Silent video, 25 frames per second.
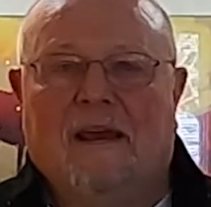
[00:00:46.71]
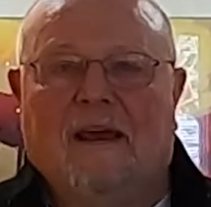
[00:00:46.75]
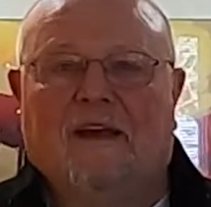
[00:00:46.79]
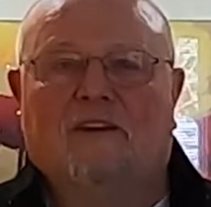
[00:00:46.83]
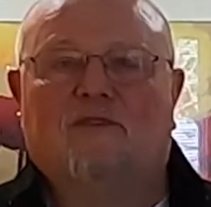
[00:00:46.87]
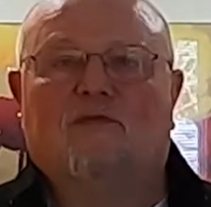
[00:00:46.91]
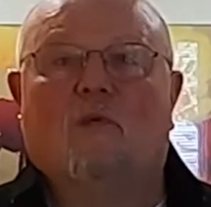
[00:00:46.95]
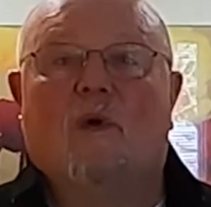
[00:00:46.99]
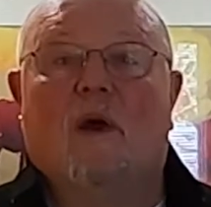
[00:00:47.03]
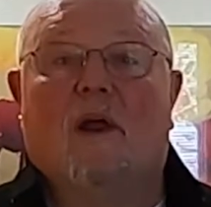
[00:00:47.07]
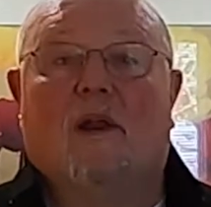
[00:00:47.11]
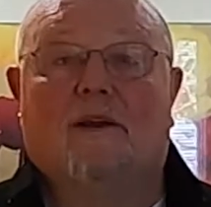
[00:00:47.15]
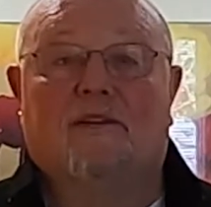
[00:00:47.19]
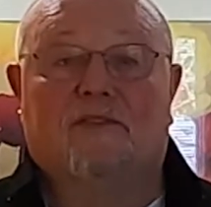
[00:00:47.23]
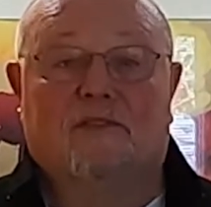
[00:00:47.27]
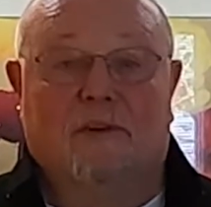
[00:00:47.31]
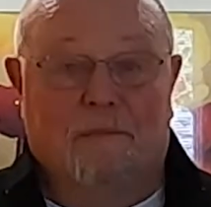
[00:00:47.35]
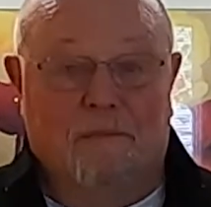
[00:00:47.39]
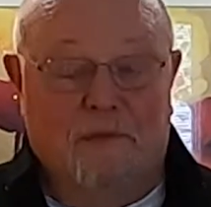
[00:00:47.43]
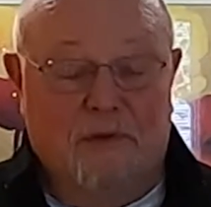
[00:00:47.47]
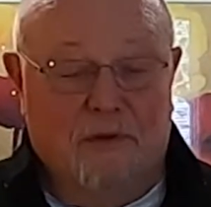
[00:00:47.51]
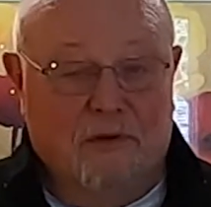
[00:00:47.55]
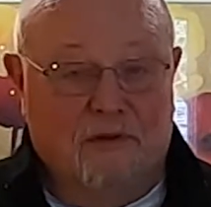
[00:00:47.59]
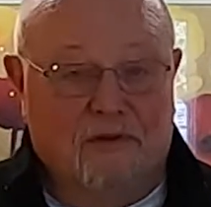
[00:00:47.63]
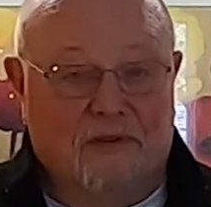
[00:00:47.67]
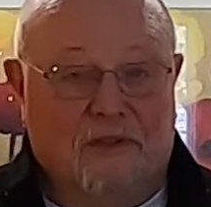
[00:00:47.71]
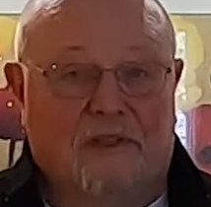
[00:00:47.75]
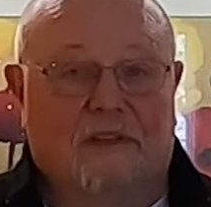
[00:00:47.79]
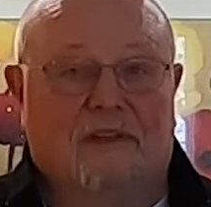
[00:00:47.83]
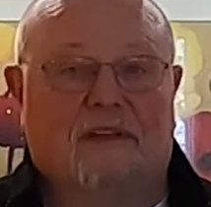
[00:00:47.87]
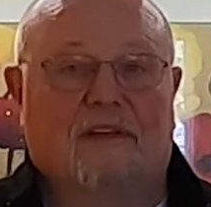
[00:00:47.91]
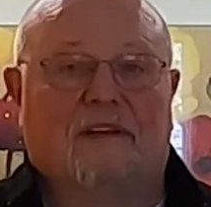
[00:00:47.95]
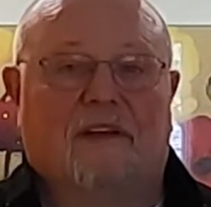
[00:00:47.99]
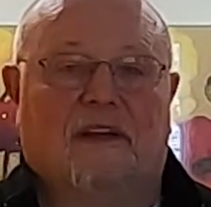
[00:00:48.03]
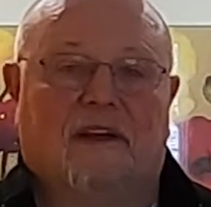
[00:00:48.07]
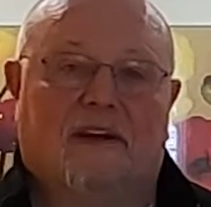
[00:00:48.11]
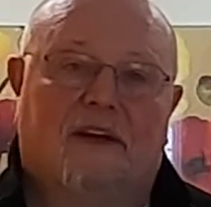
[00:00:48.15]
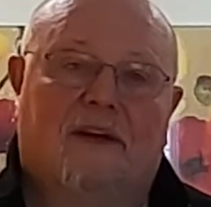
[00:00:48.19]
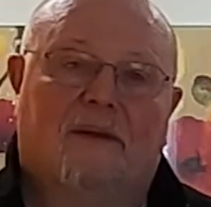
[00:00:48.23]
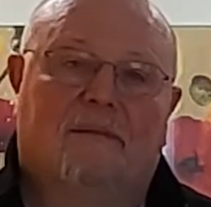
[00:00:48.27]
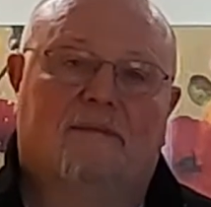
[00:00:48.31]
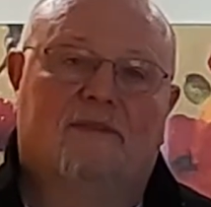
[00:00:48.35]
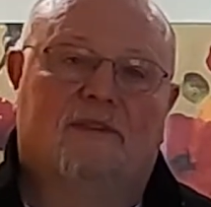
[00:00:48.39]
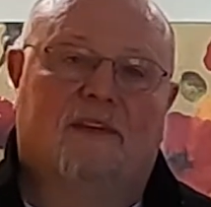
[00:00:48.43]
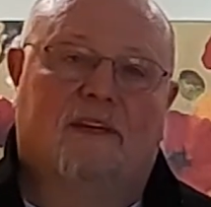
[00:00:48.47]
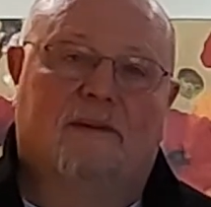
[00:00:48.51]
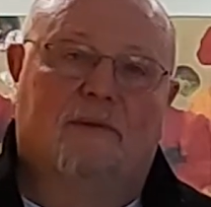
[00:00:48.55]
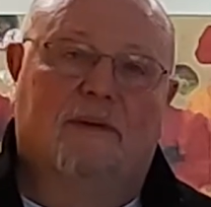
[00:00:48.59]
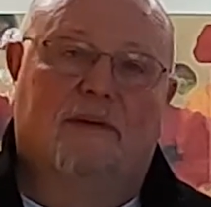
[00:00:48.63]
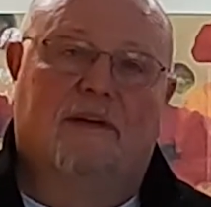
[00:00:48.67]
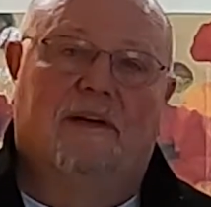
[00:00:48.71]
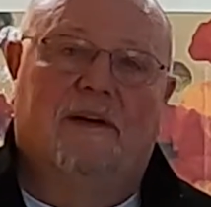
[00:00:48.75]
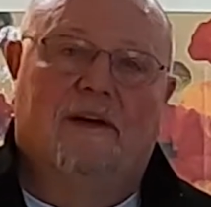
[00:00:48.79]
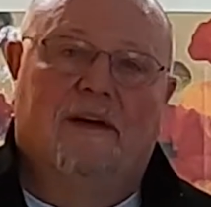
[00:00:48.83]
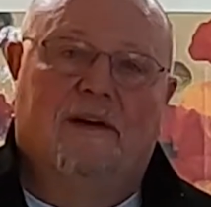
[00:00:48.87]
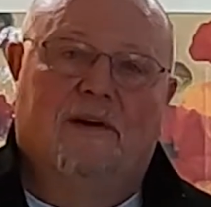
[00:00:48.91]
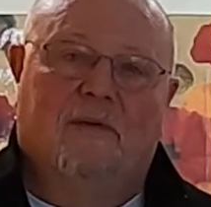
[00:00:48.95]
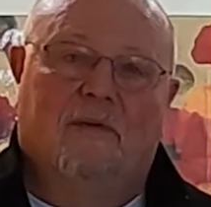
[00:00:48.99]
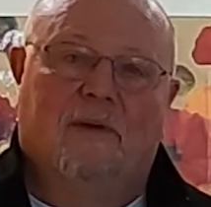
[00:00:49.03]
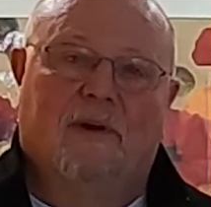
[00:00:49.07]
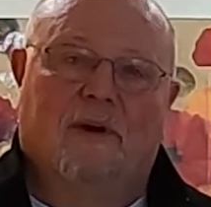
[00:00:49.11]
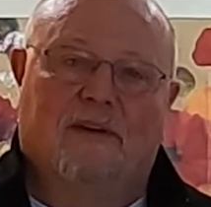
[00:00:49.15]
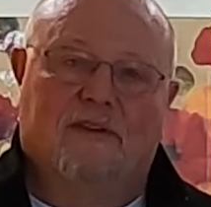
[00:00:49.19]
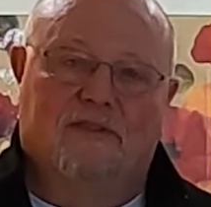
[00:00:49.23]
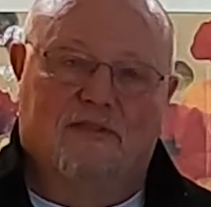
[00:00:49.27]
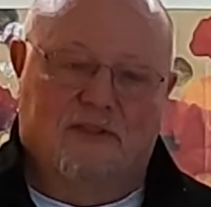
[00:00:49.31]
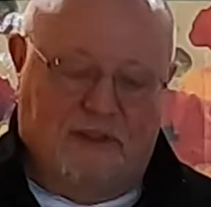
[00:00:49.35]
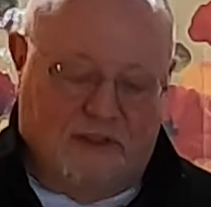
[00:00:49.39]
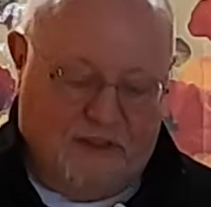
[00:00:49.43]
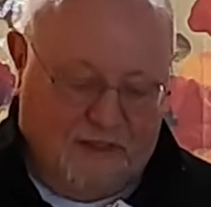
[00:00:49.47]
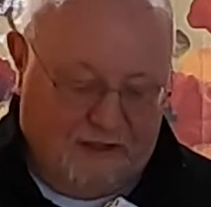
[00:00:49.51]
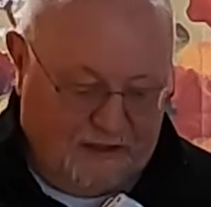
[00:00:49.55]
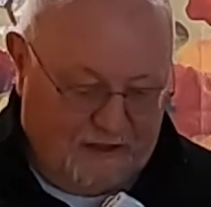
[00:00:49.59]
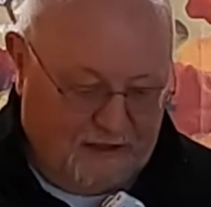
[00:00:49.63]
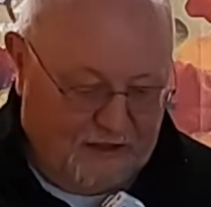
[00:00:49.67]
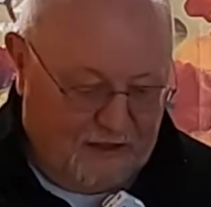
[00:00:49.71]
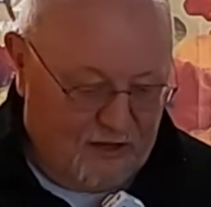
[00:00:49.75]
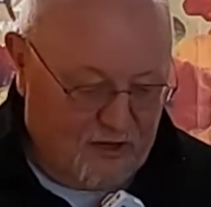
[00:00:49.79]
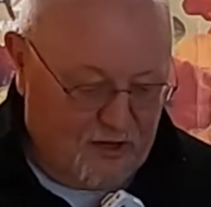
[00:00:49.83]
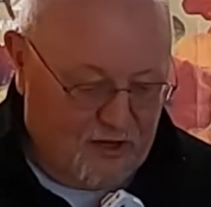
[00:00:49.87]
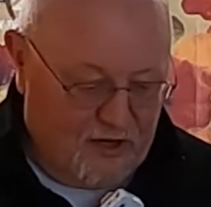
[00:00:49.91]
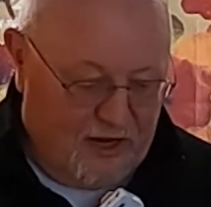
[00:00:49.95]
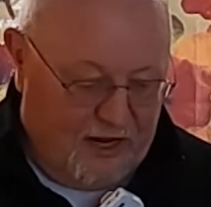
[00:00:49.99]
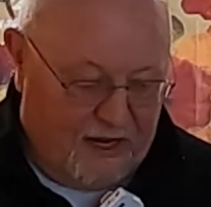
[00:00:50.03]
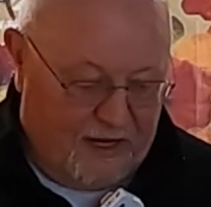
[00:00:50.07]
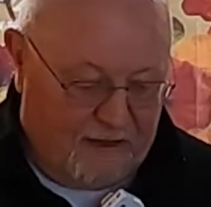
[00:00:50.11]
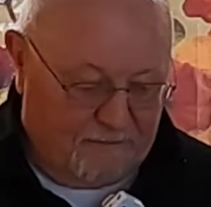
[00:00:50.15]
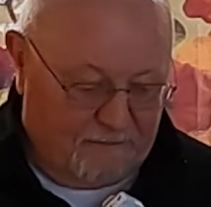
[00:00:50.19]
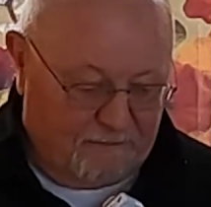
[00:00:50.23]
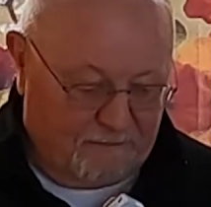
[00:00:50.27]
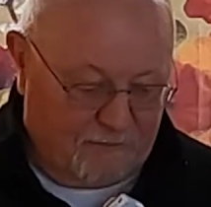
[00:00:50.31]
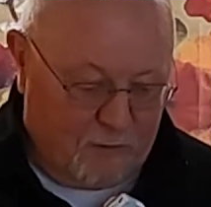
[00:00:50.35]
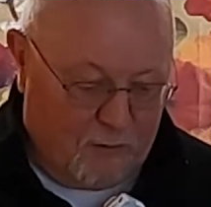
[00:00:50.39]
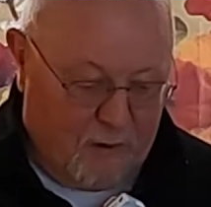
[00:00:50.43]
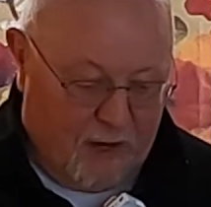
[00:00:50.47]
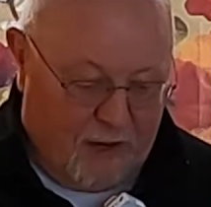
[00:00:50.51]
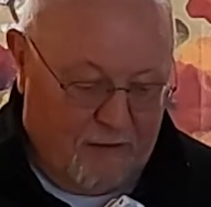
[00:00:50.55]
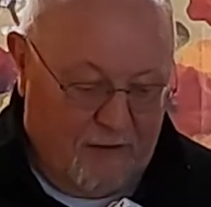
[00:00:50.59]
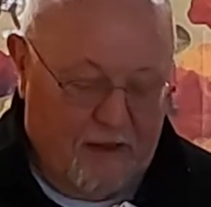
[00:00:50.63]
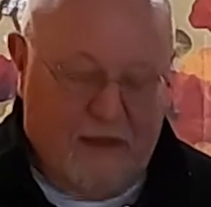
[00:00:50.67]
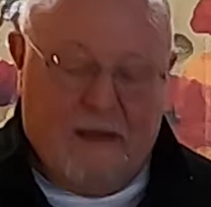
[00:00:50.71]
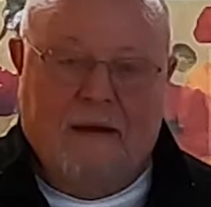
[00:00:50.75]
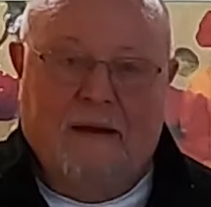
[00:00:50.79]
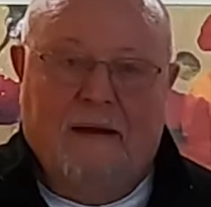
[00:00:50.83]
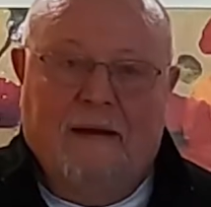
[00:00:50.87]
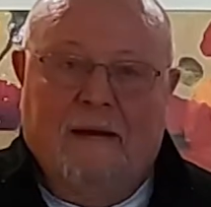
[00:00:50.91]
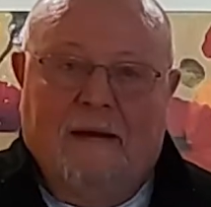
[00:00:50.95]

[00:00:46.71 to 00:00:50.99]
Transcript: as well as the music to the hymns that we are singing each day. Well,